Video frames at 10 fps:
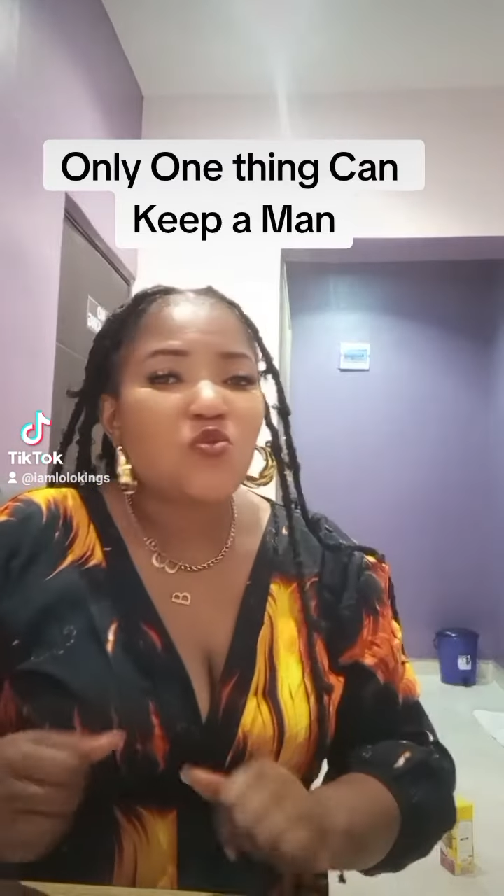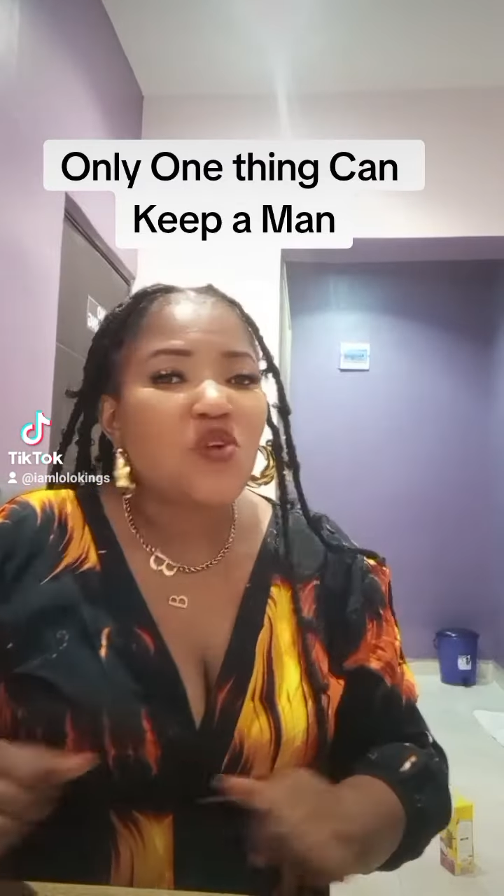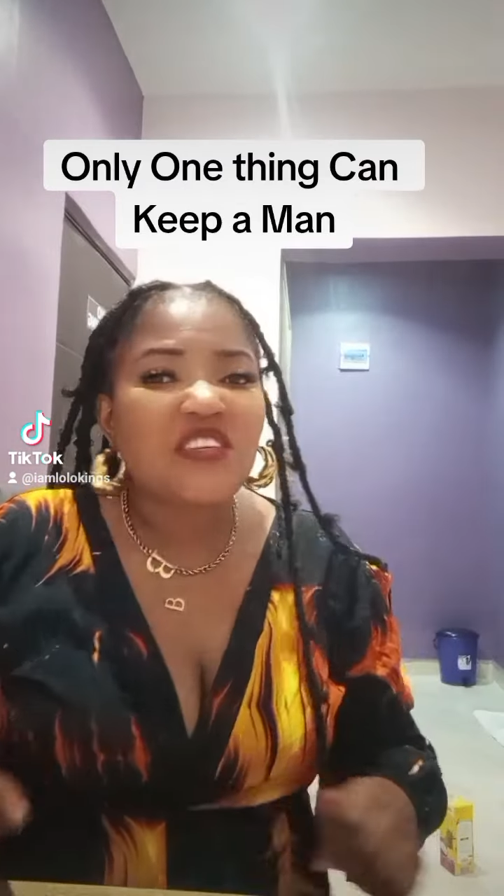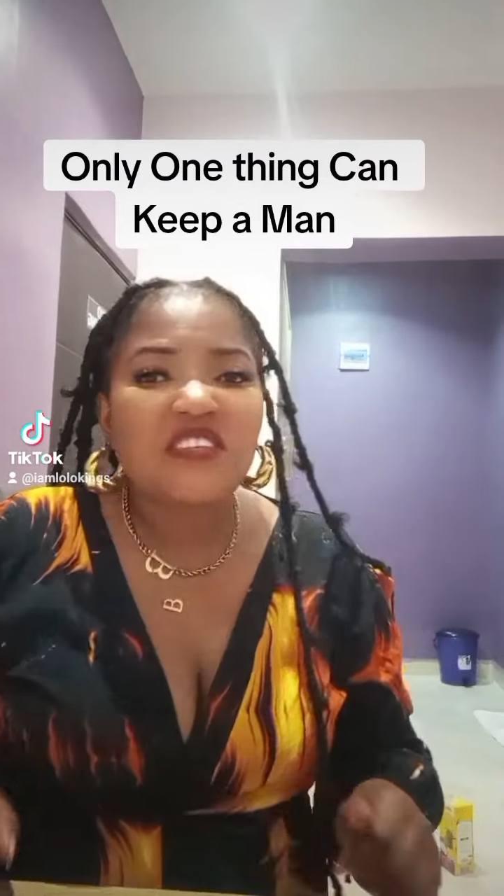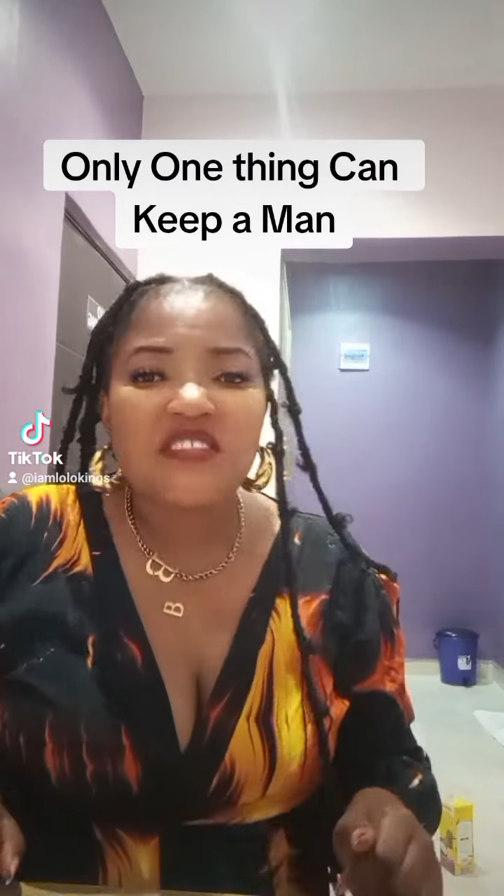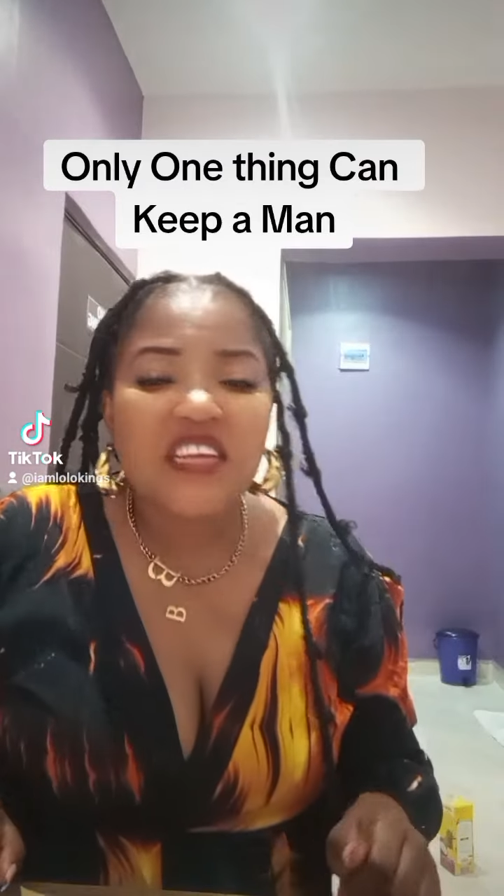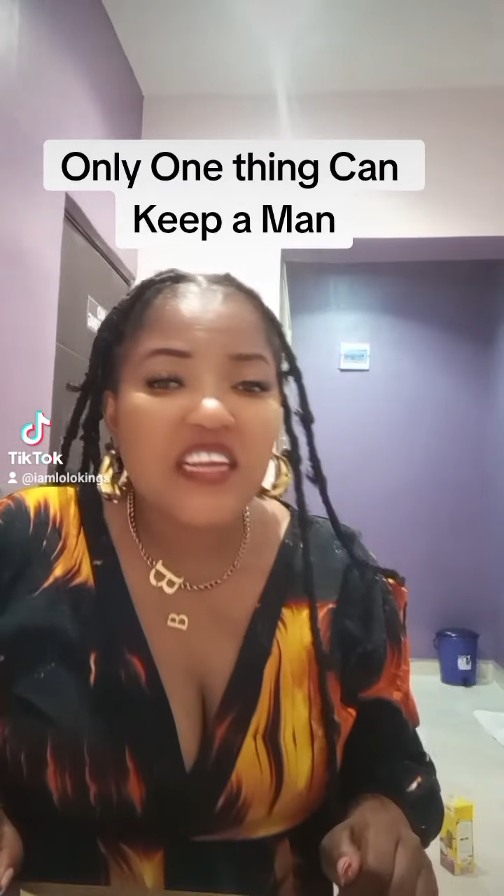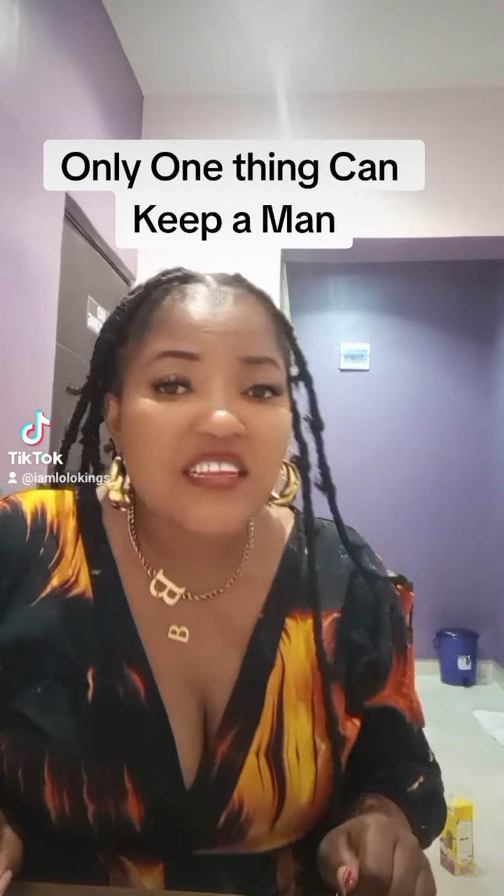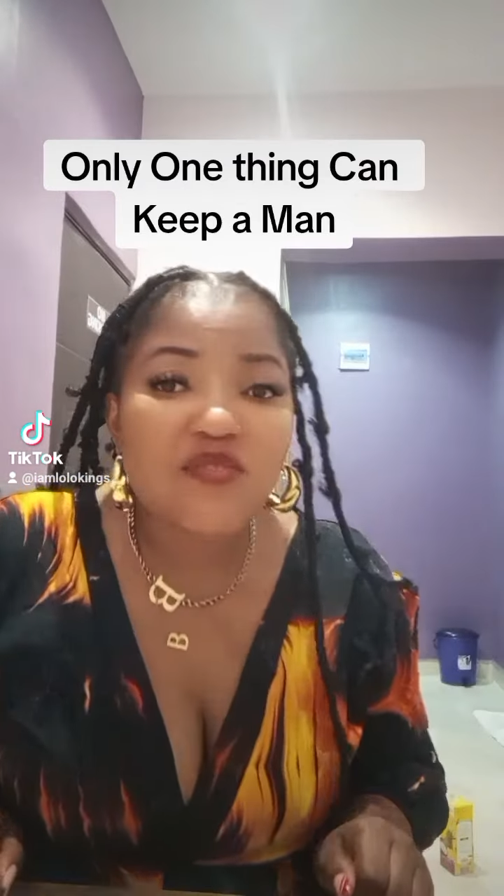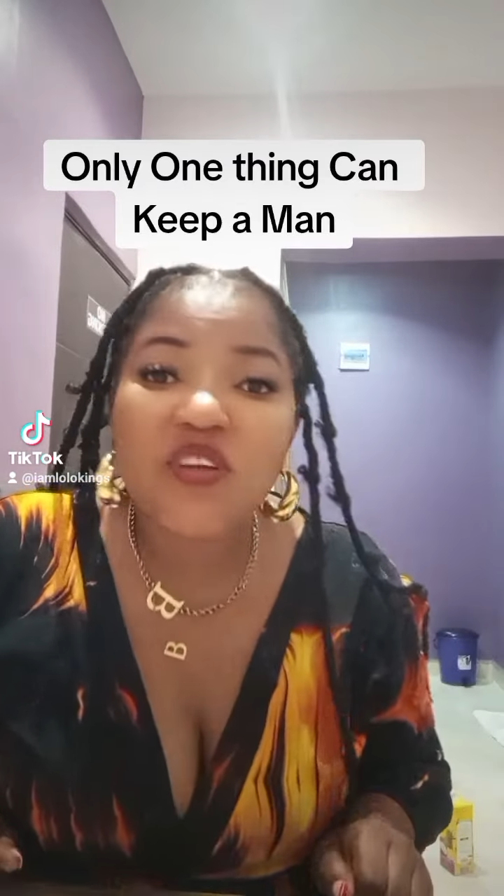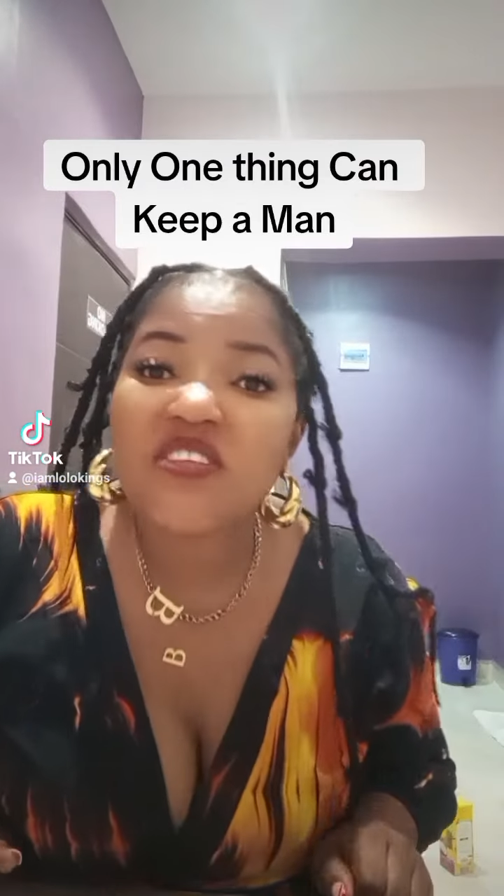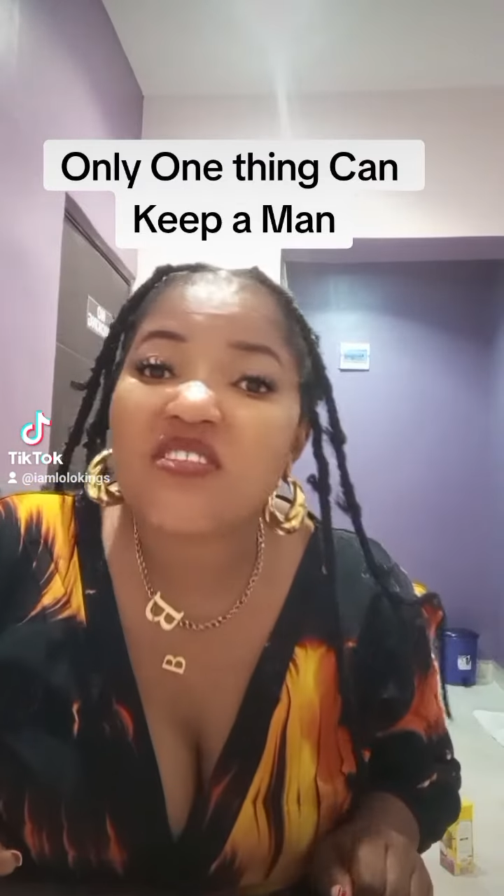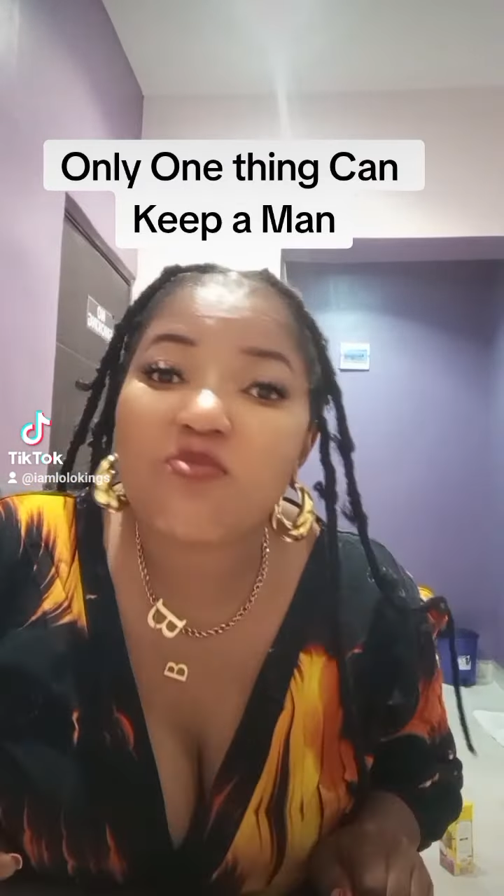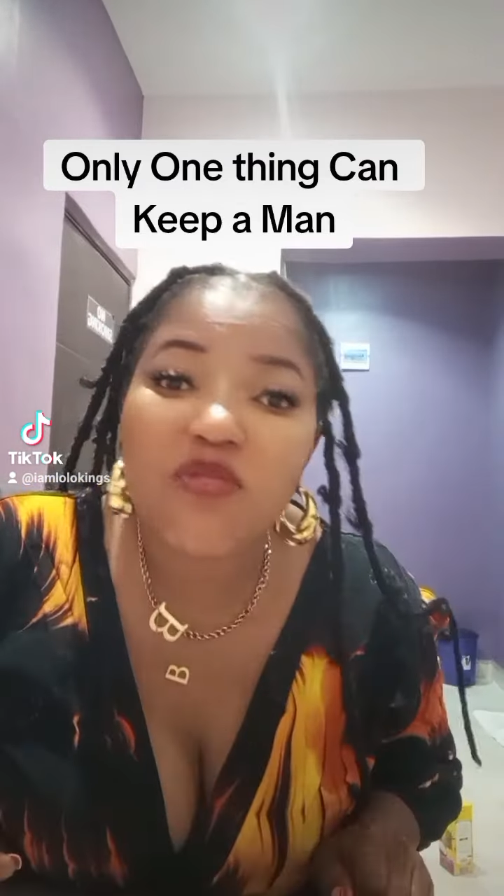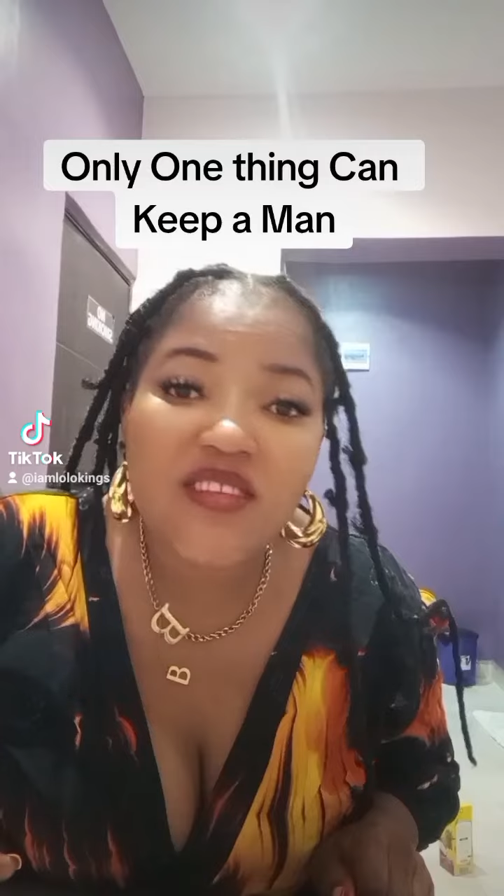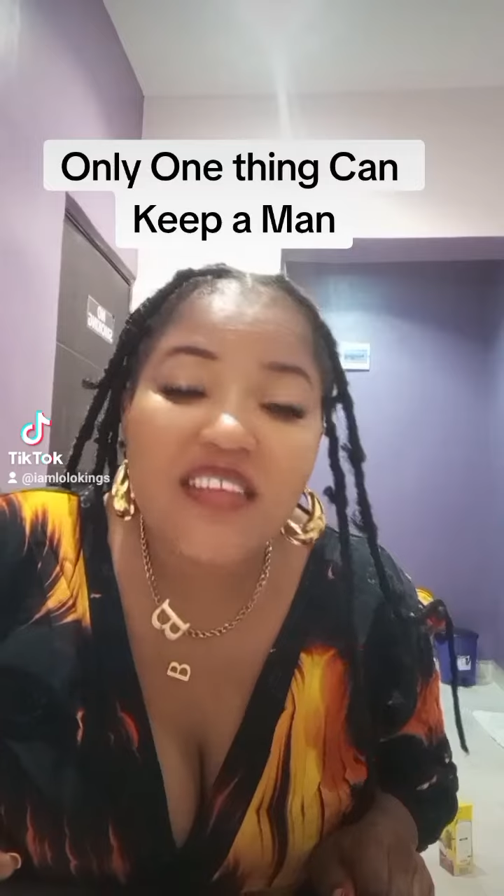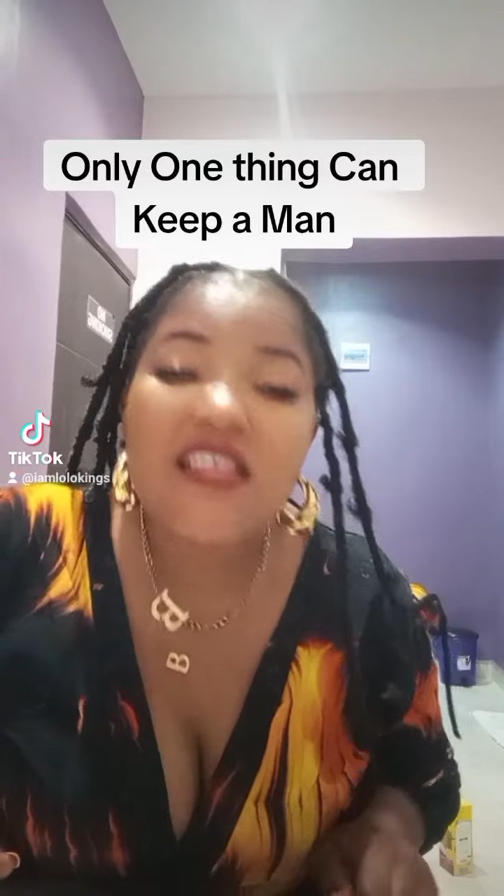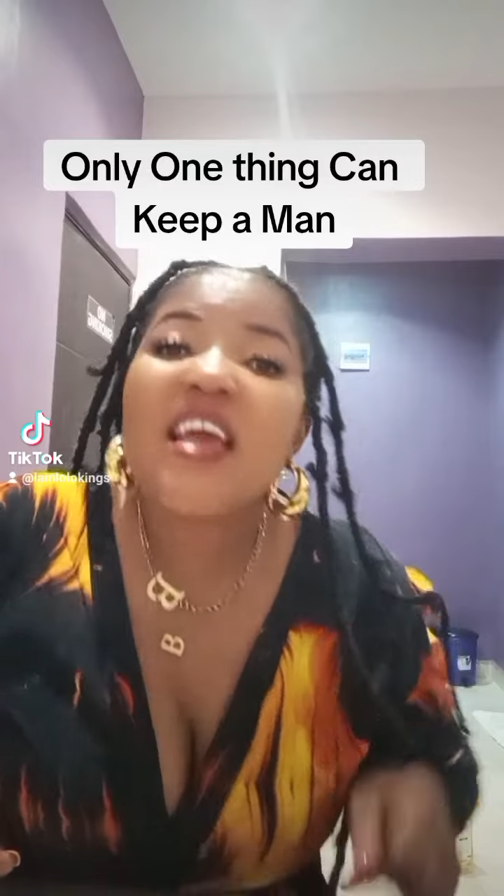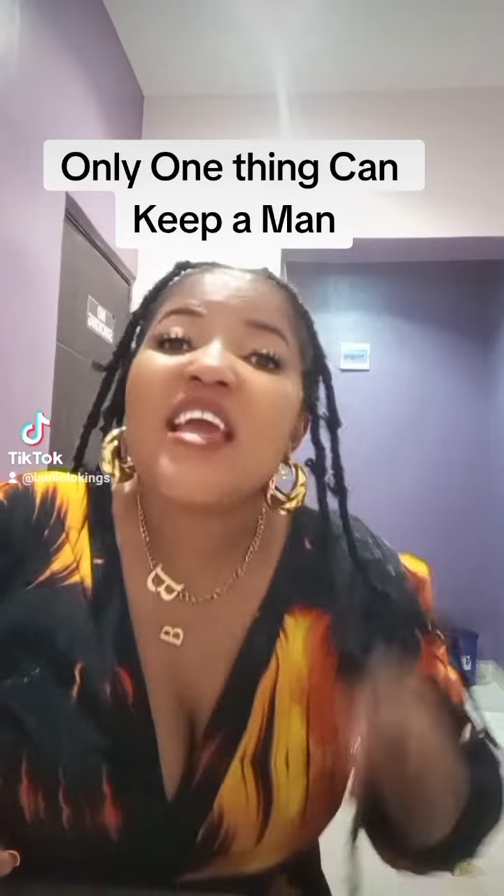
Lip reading: wash his singlet, wash his boxers.